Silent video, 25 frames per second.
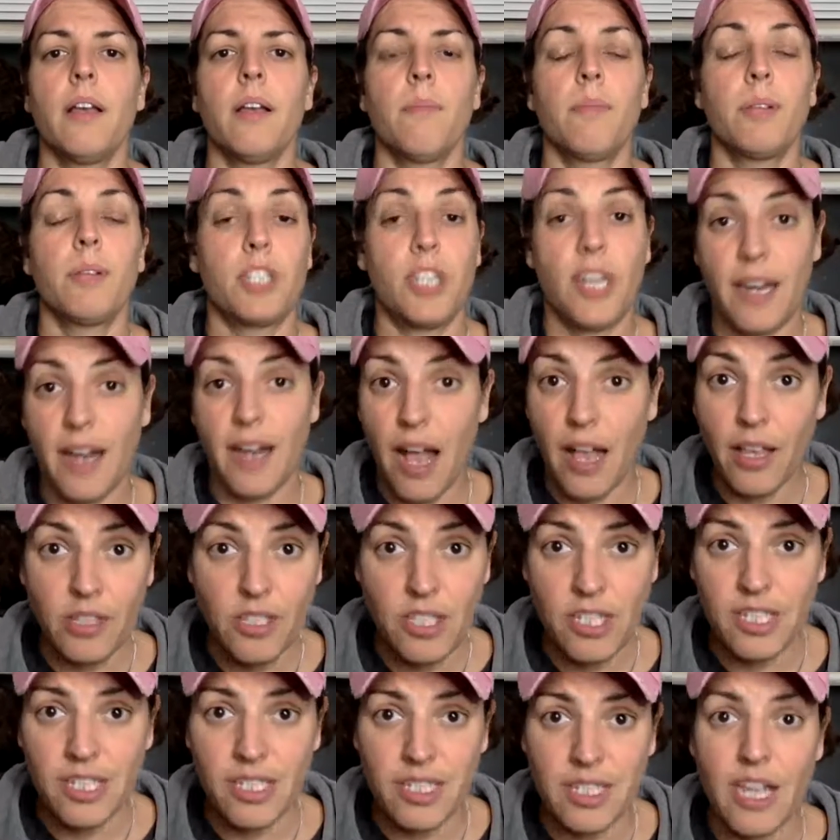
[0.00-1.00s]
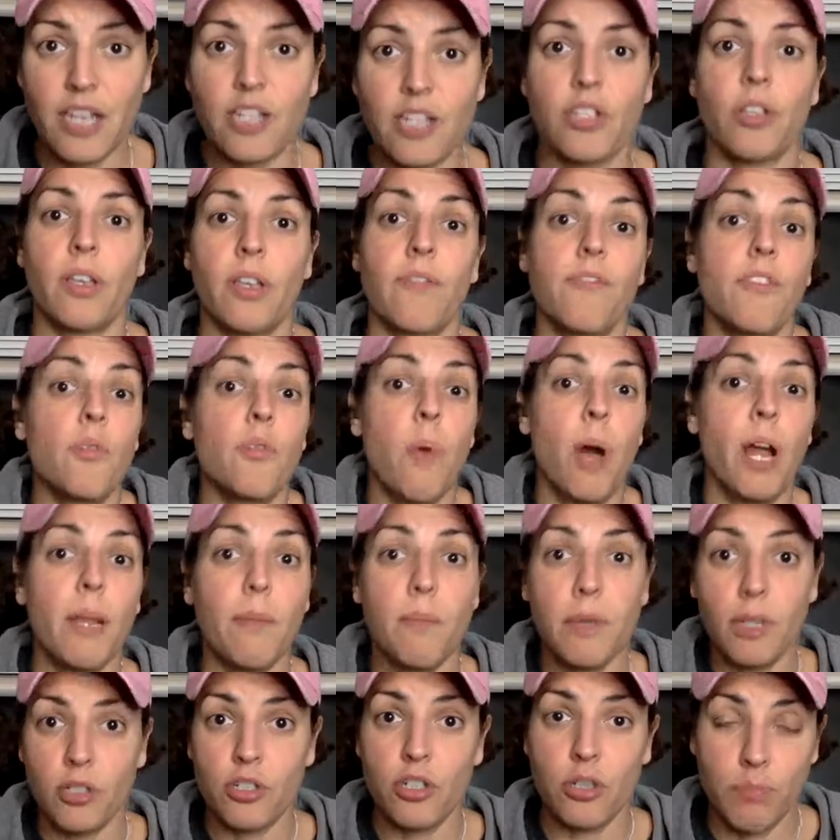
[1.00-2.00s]
But Shakeology is essential. If you want to
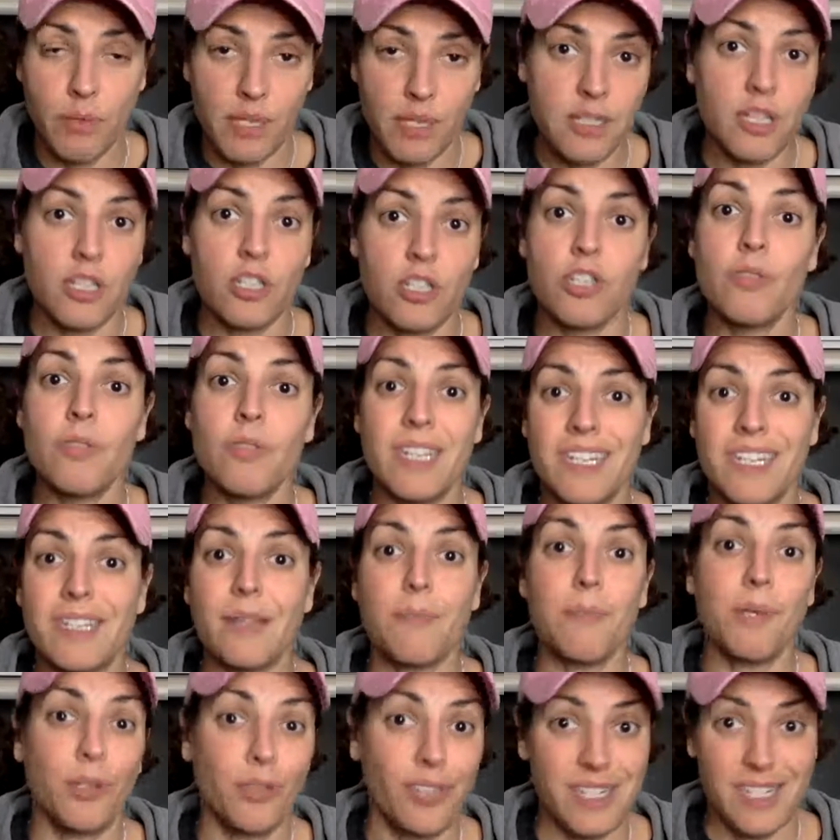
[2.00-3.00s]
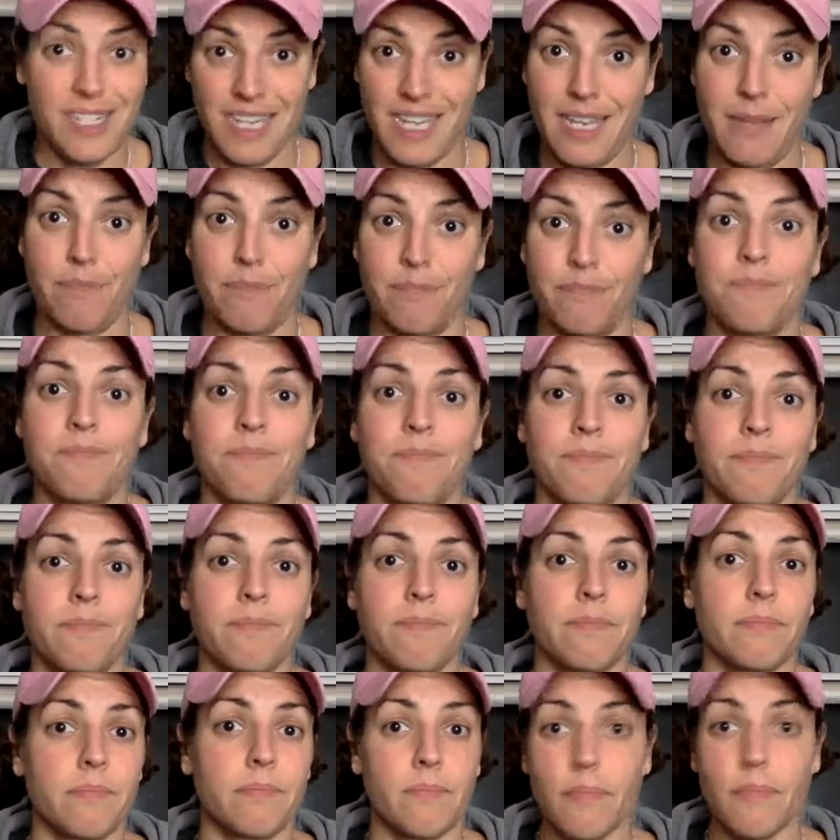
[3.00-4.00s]
build your business, you need to build a team.
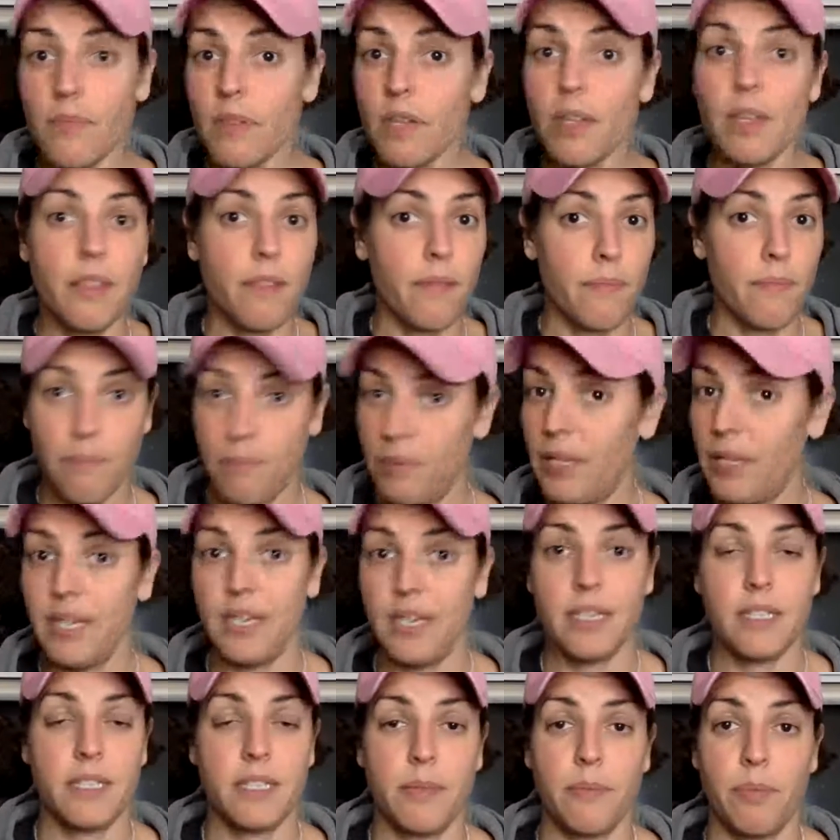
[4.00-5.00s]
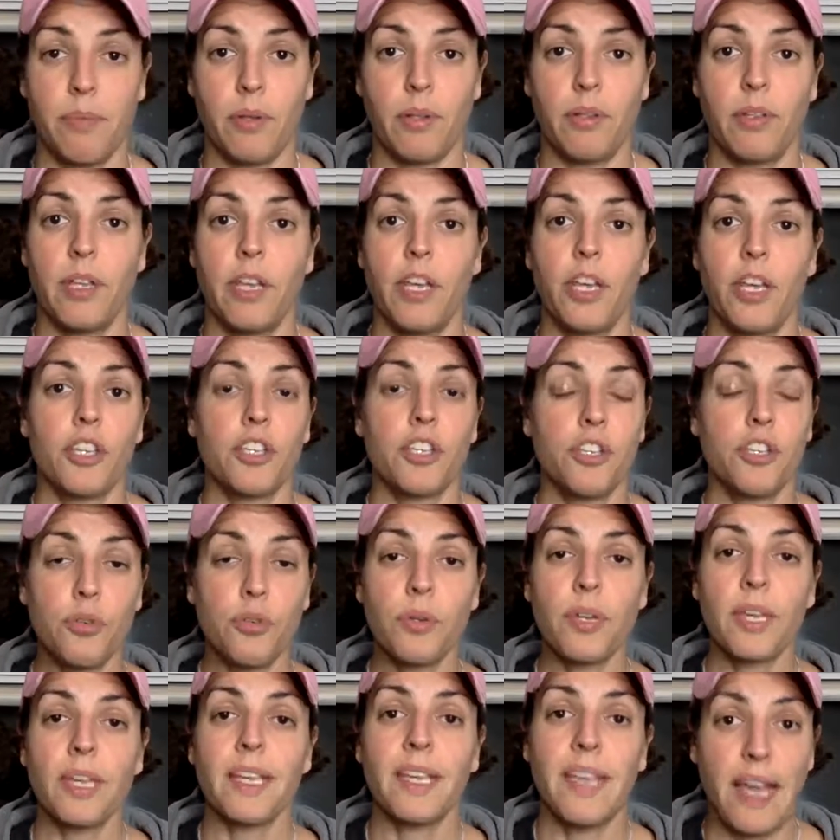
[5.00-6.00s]
Plain and simple. You
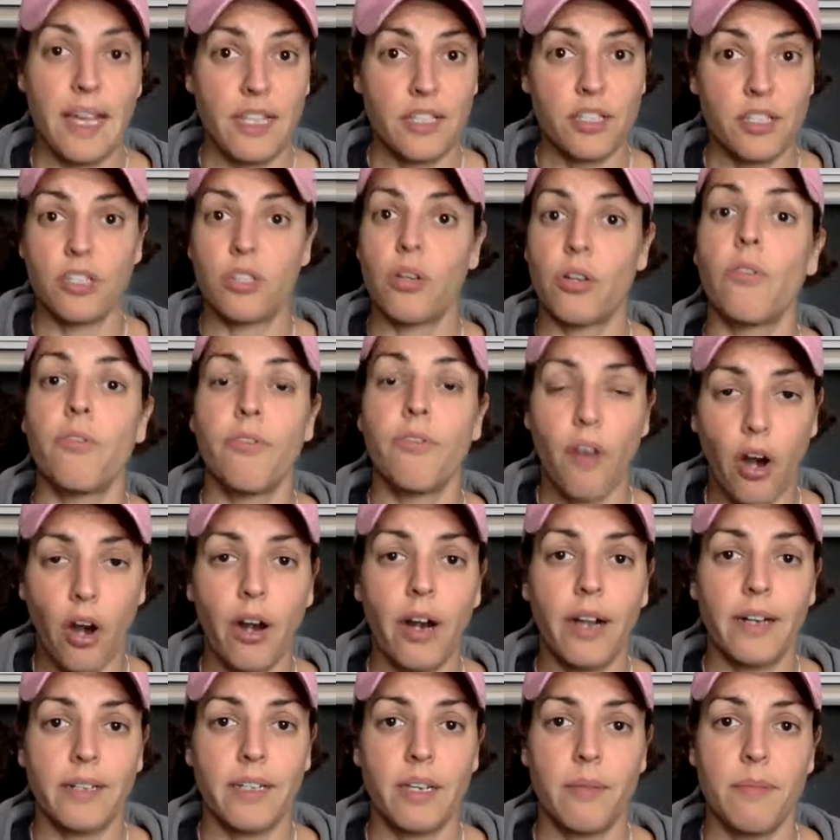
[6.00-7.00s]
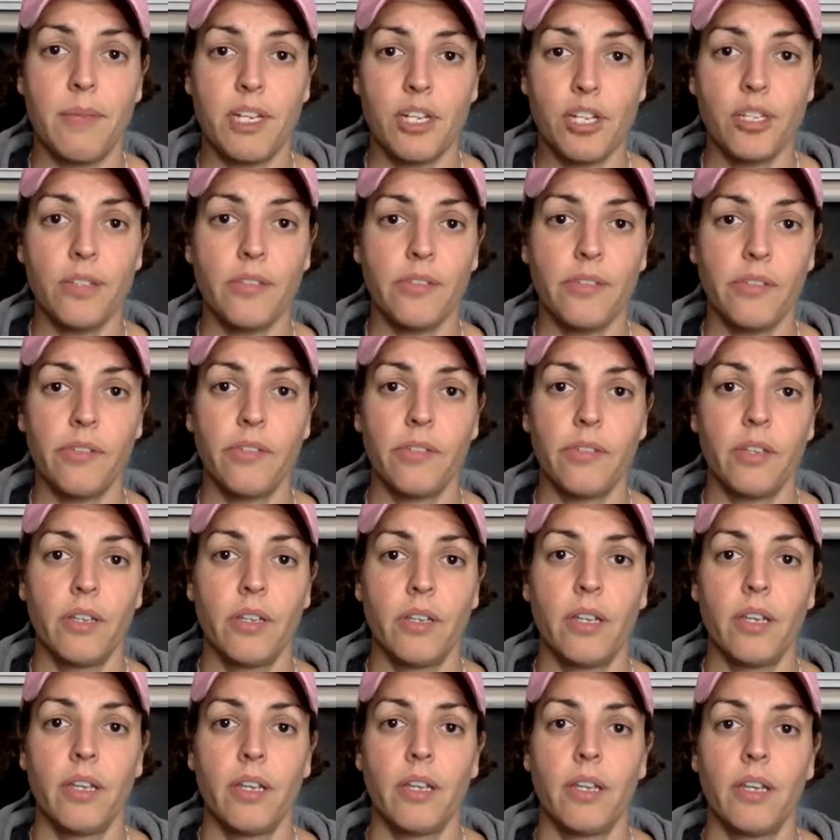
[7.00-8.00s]
can get so far on commissions,
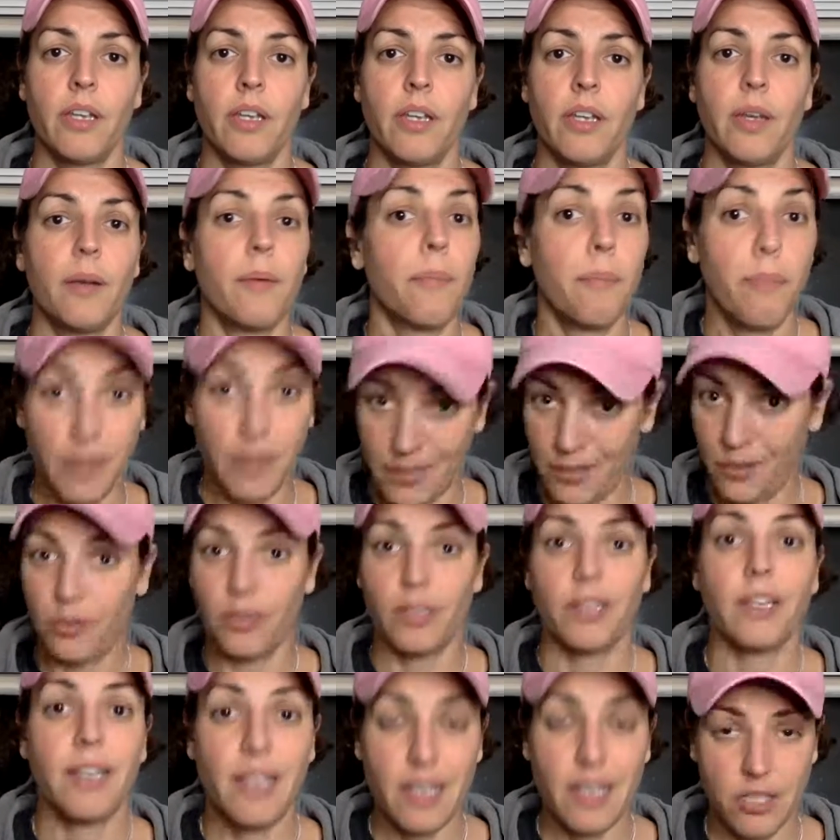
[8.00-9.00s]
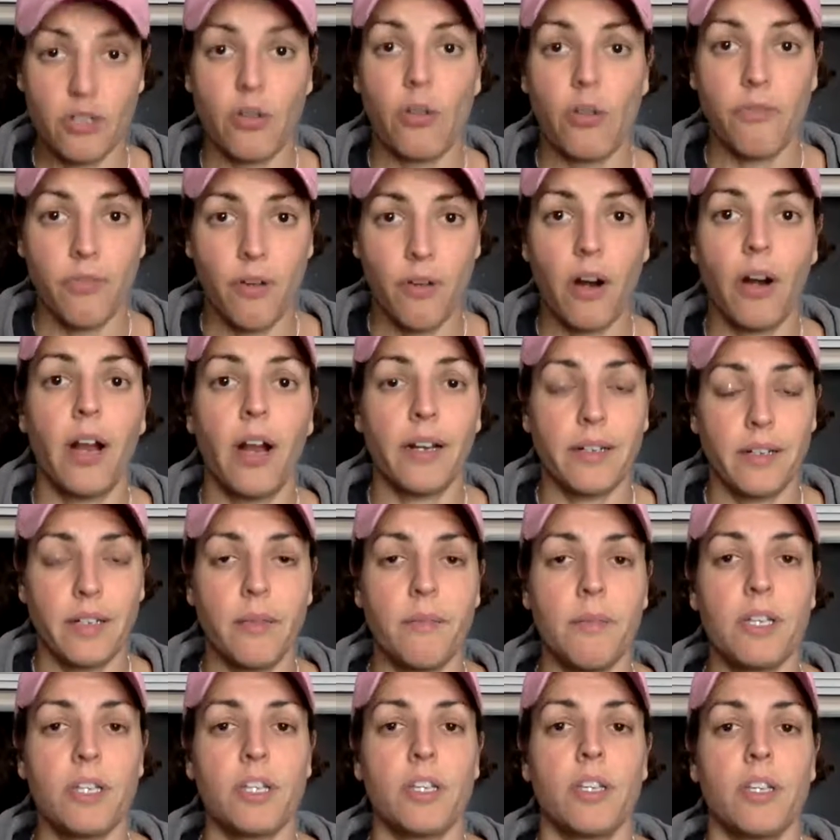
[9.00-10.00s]
but you're only going to get so far on
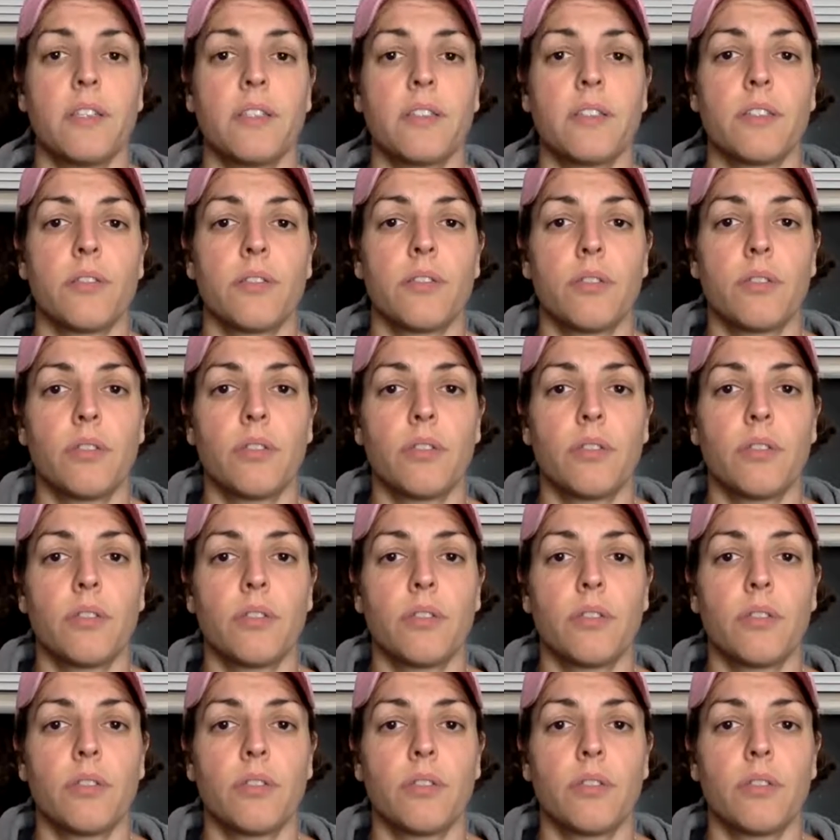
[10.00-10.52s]
commissions.